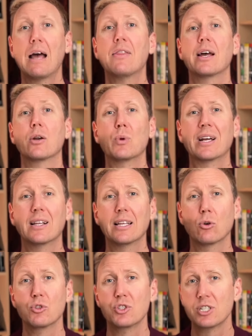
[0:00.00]
They are regularly
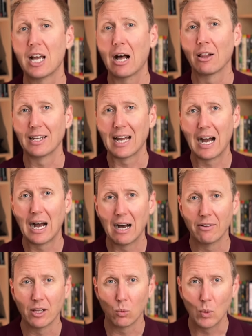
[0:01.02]
on sale at
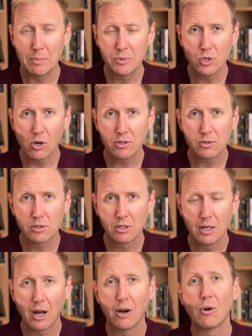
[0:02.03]
other websites
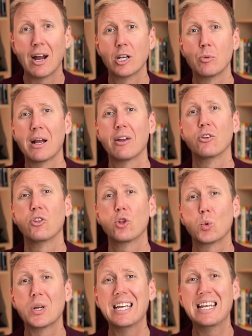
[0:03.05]
around
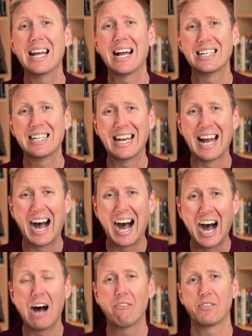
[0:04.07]

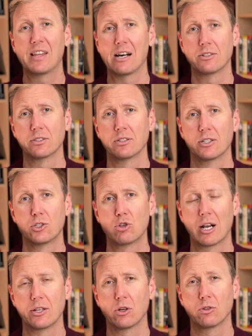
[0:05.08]
$3,500
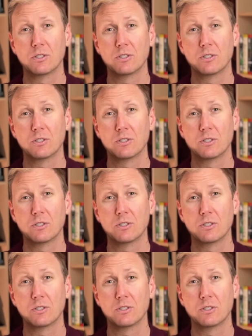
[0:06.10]
Australian.